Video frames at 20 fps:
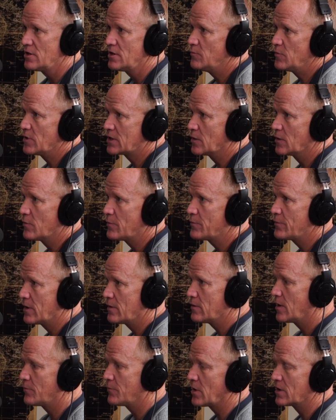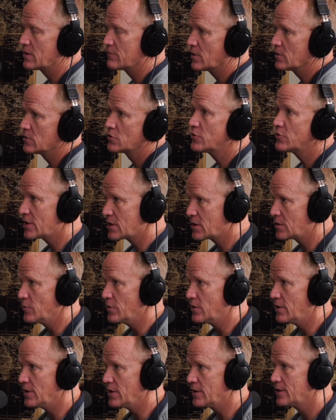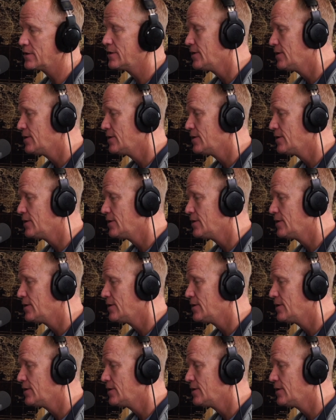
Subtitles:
become a part of our learning community.